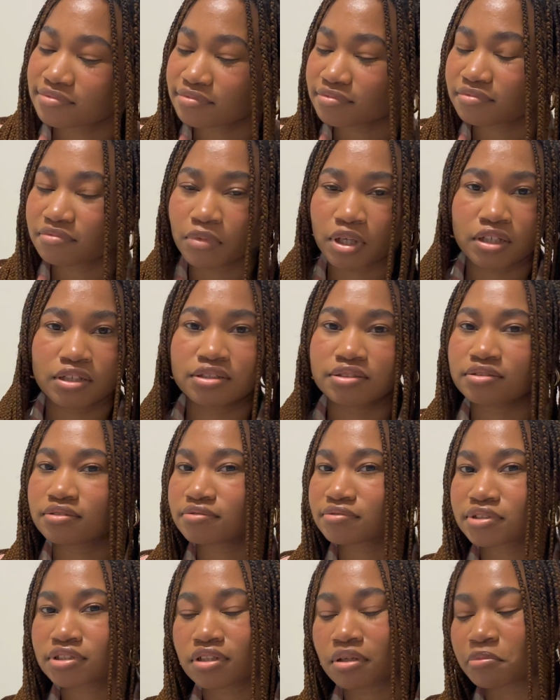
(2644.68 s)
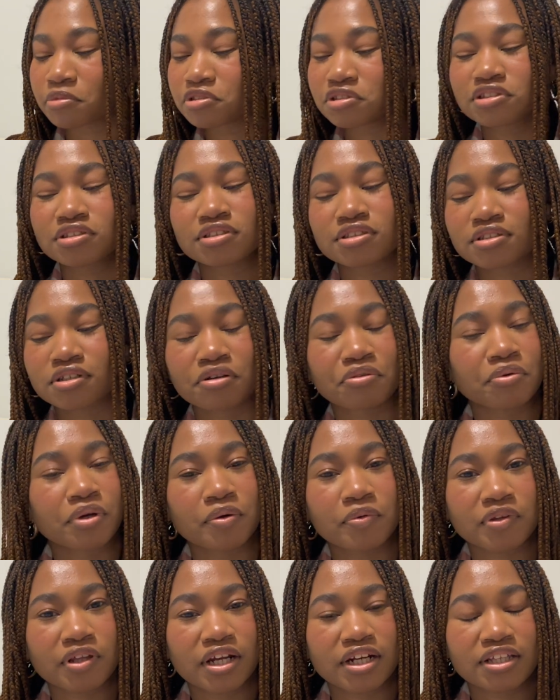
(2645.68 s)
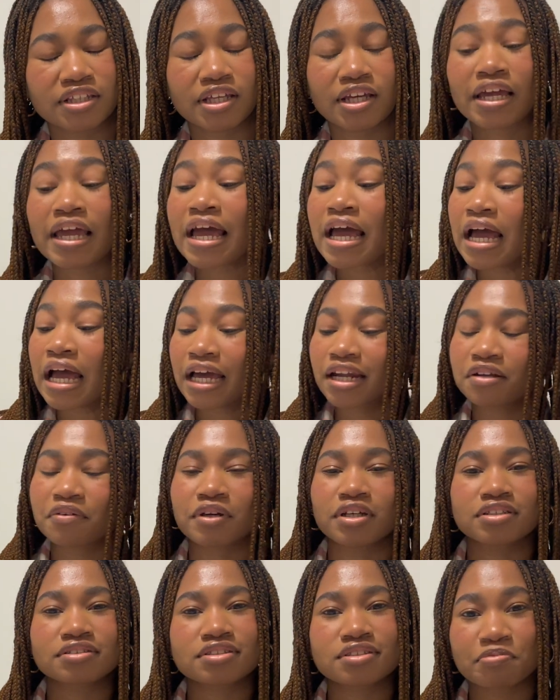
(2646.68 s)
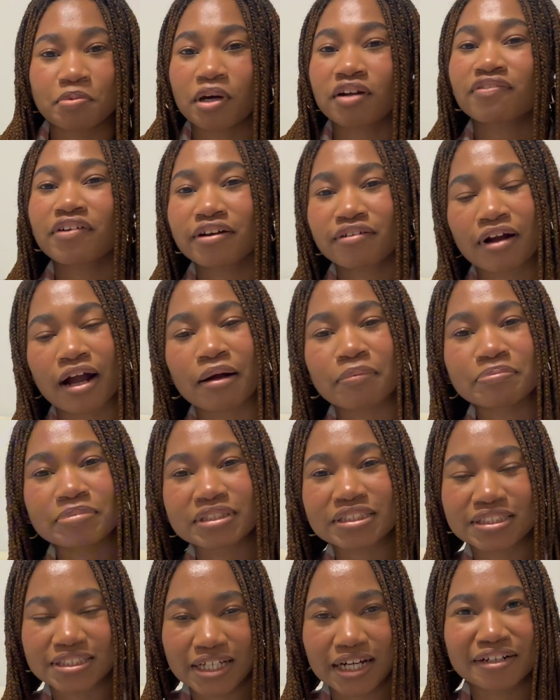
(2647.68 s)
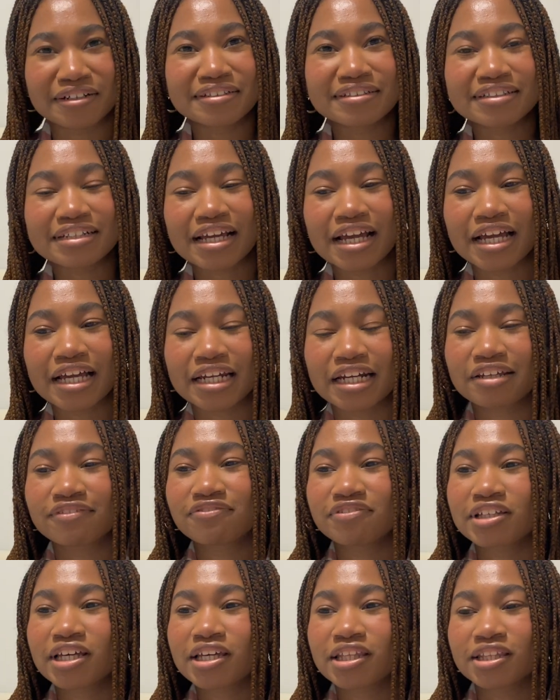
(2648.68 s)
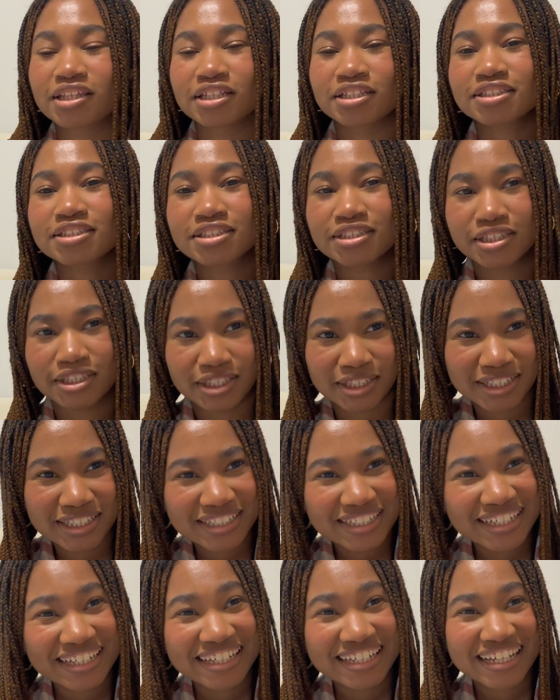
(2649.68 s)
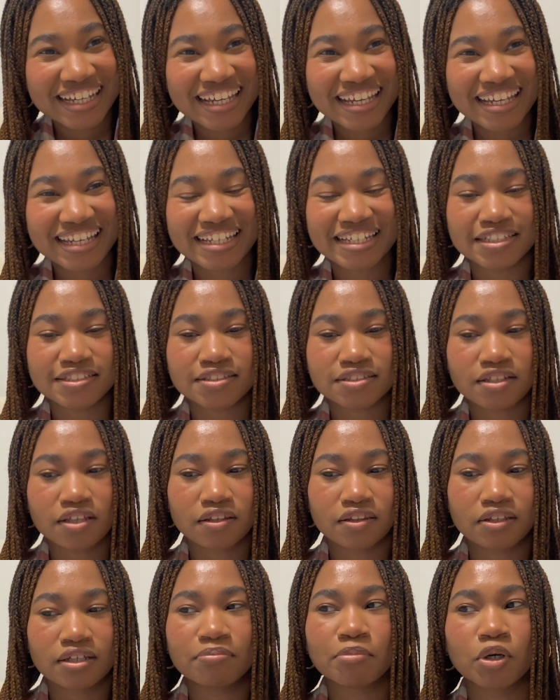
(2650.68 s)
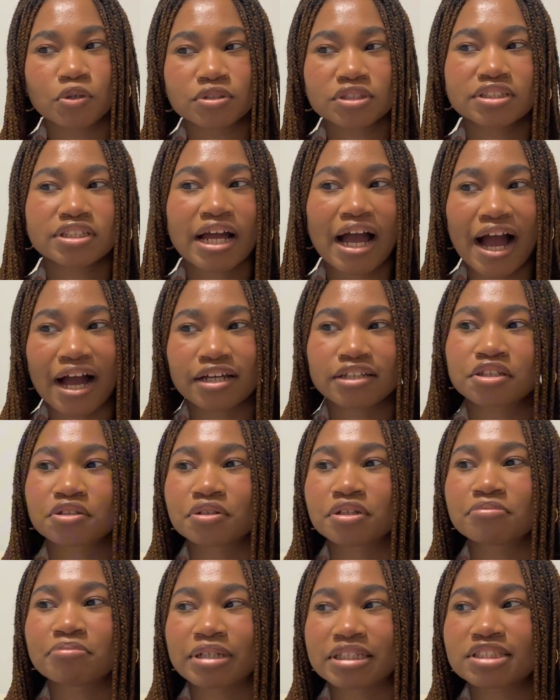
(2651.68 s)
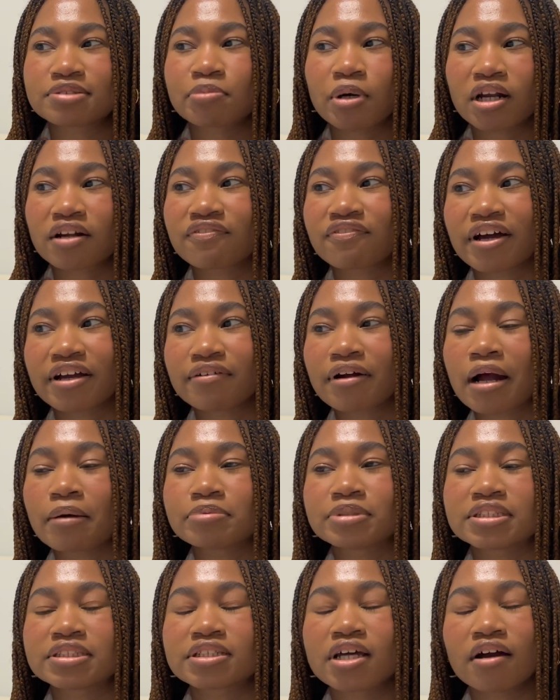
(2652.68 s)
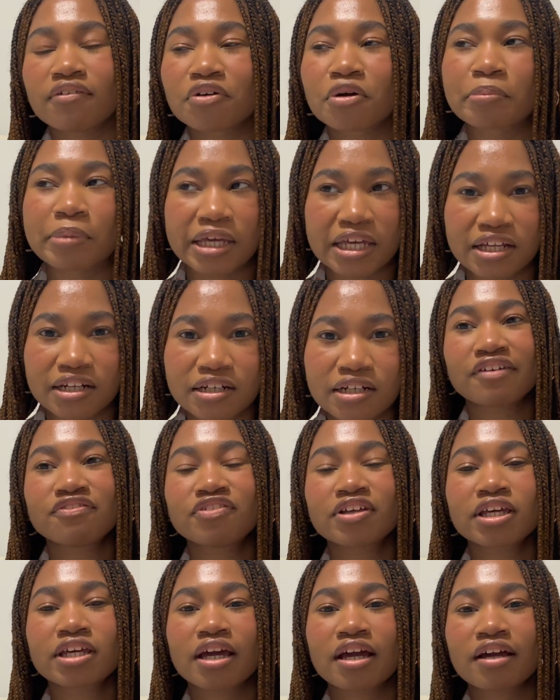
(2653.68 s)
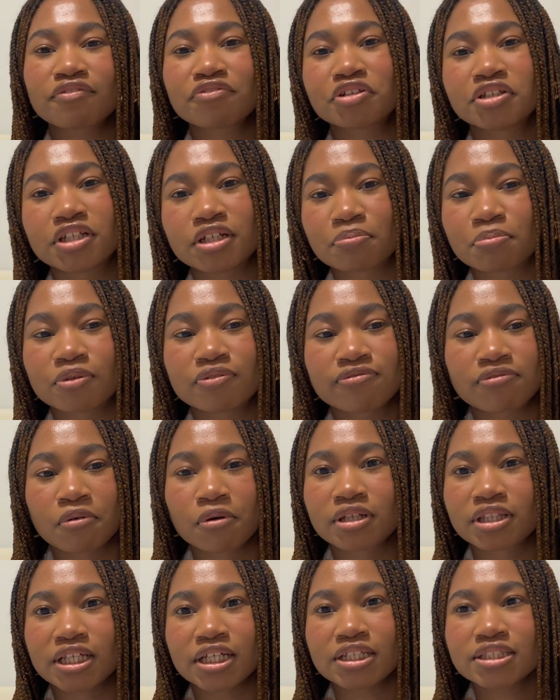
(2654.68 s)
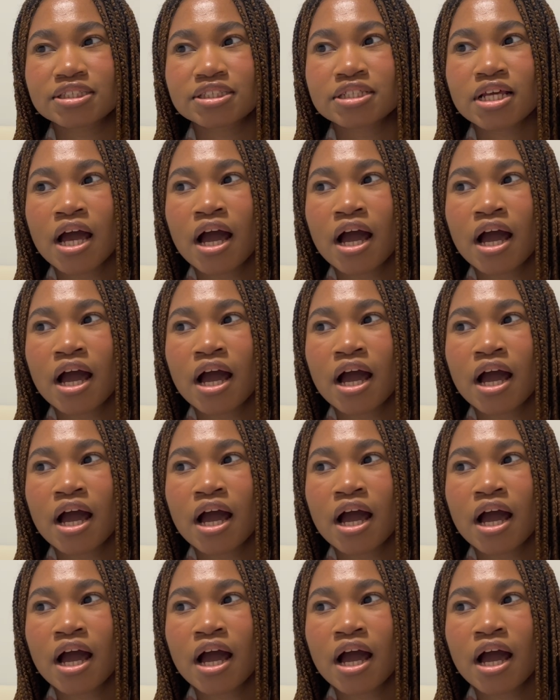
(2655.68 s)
My stomach just doesn't agree with anything. Anyway, Spotify Wrapped is out, and I feel like this year is the most accurate my Spotify Wrapped has ever been. I feel like every year before this,